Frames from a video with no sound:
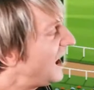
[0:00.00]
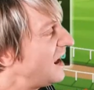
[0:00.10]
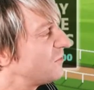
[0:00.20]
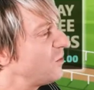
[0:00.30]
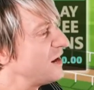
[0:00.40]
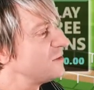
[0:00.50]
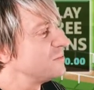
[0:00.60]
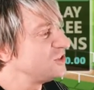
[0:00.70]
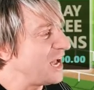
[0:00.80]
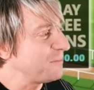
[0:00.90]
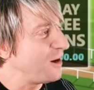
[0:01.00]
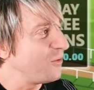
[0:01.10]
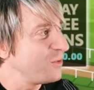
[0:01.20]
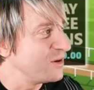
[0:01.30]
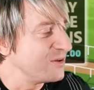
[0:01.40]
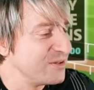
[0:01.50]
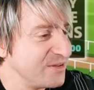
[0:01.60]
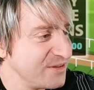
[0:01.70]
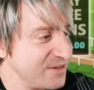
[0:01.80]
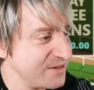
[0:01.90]
had a random jackpot wheel.
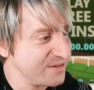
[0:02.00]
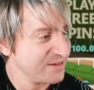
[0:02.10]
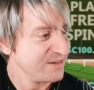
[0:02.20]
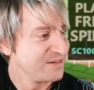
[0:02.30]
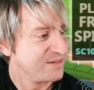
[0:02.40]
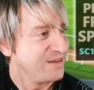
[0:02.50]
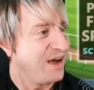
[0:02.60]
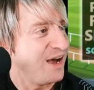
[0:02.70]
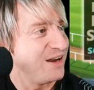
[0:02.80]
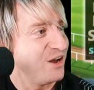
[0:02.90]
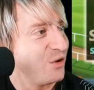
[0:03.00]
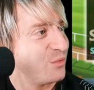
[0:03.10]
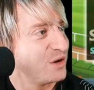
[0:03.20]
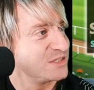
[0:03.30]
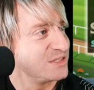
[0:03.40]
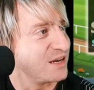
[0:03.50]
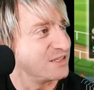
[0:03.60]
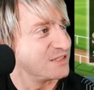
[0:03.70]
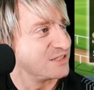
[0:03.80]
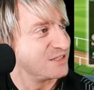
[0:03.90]
I know, it was
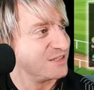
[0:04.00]
nice.